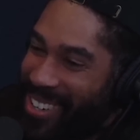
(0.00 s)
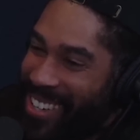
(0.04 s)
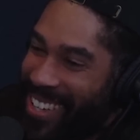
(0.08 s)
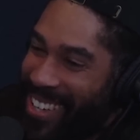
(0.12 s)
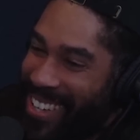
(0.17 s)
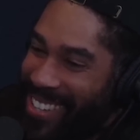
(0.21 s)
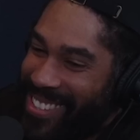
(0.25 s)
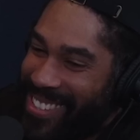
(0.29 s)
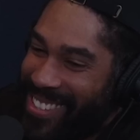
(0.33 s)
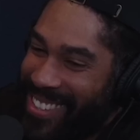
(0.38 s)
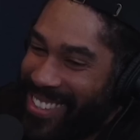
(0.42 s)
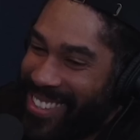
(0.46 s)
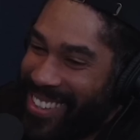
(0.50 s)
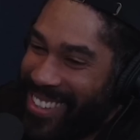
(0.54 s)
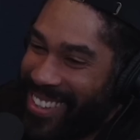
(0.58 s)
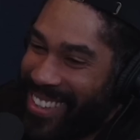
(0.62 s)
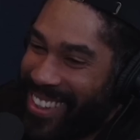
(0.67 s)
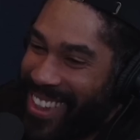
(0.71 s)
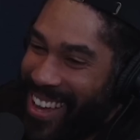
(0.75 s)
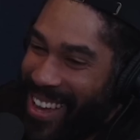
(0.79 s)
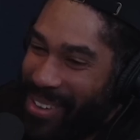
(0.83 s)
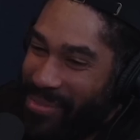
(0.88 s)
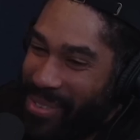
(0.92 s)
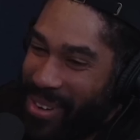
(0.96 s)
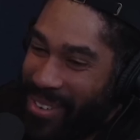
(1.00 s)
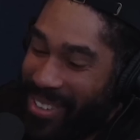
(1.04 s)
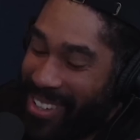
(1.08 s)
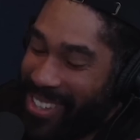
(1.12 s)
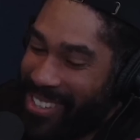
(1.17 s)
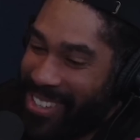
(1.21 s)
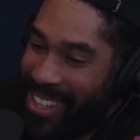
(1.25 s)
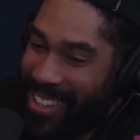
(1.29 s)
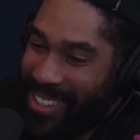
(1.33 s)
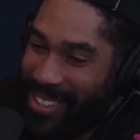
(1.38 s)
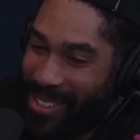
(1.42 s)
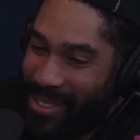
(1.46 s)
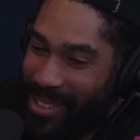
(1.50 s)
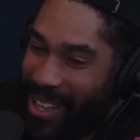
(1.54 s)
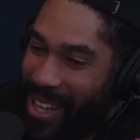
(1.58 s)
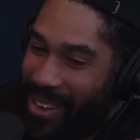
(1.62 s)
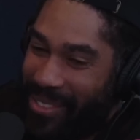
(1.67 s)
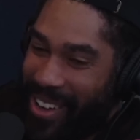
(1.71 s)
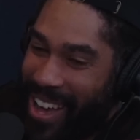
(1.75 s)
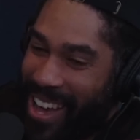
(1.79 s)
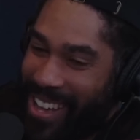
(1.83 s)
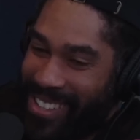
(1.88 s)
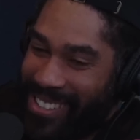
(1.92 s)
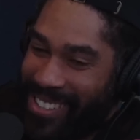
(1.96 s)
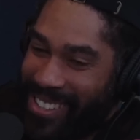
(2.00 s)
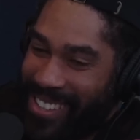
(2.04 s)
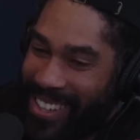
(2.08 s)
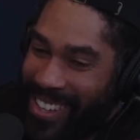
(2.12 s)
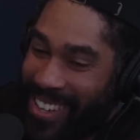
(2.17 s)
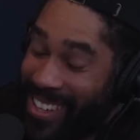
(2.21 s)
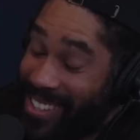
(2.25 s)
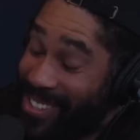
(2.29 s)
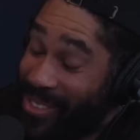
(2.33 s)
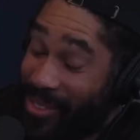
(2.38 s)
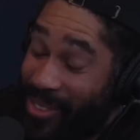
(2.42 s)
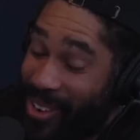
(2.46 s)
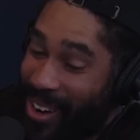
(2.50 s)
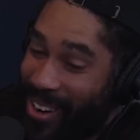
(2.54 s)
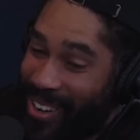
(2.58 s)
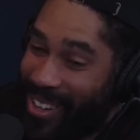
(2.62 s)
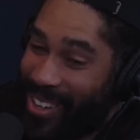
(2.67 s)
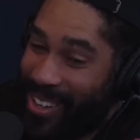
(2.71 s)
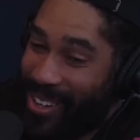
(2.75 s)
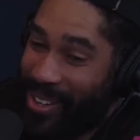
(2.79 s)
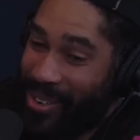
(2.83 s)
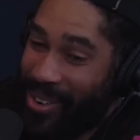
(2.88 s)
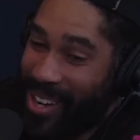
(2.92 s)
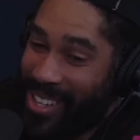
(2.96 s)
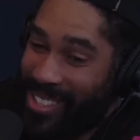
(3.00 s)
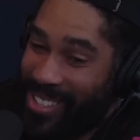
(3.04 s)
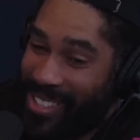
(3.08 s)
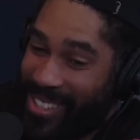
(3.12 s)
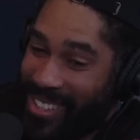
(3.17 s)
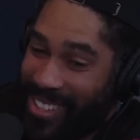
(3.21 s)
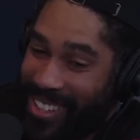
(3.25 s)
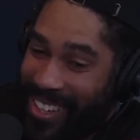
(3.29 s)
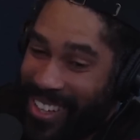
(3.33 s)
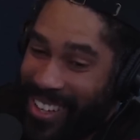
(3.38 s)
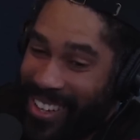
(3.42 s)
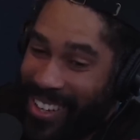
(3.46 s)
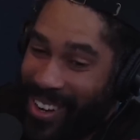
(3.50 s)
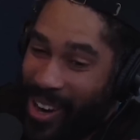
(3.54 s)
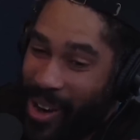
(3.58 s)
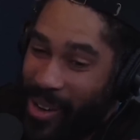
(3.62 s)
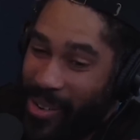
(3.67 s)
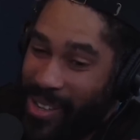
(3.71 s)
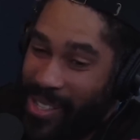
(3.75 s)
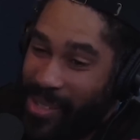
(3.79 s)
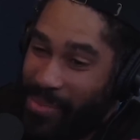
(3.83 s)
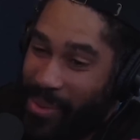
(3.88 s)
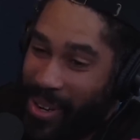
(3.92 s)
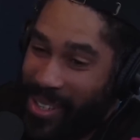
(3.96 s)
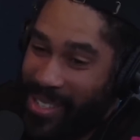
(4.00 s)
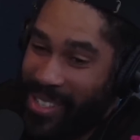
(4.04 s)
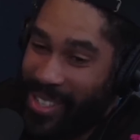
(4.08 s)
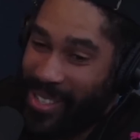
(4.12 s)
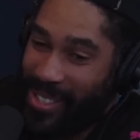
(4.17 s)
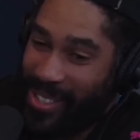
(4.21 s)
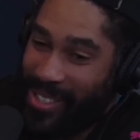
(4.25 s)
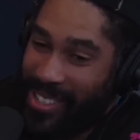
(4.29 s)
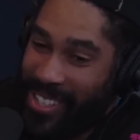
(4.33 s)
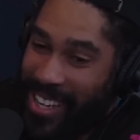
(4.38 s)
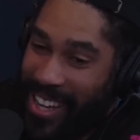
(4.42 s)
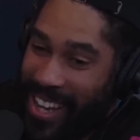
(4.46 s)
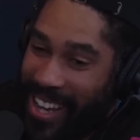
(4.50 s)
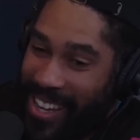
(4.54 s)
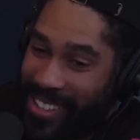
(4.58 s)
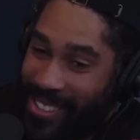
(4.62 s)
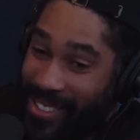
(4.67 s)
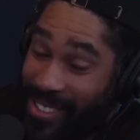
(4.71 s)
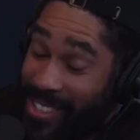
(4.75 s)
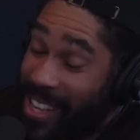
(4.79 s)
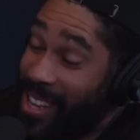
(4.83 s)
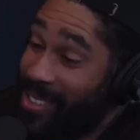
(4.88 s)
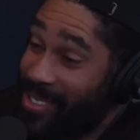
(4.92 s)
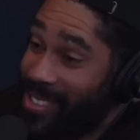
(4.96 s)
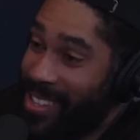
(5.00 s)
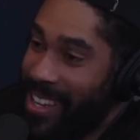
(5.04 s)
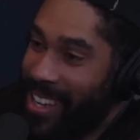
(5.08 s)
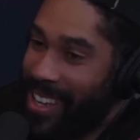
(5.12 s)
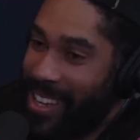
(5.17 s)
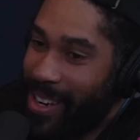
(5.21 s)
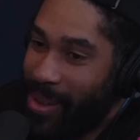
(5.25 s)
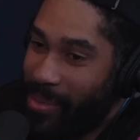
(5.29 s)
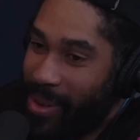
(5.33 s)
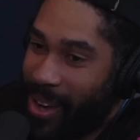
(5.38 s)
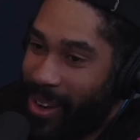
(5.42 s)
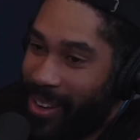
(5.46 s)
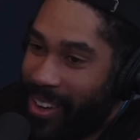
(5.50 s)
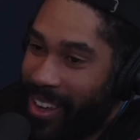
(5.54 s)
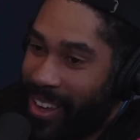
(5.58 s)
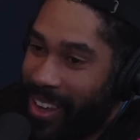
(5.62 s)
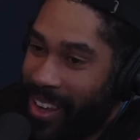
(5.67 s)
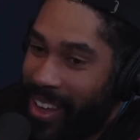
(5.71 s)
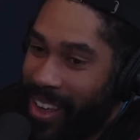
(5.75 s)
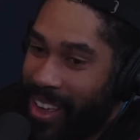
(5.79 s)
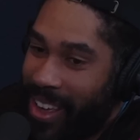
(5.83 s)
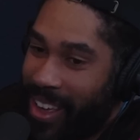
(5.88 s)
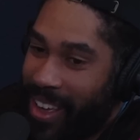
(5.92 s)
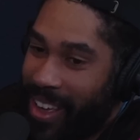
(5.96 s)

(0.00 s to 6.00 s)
you to get to that moment because uh, you love asking it. it's a very good question, and it always sparks interesting answers. I was thinking about it.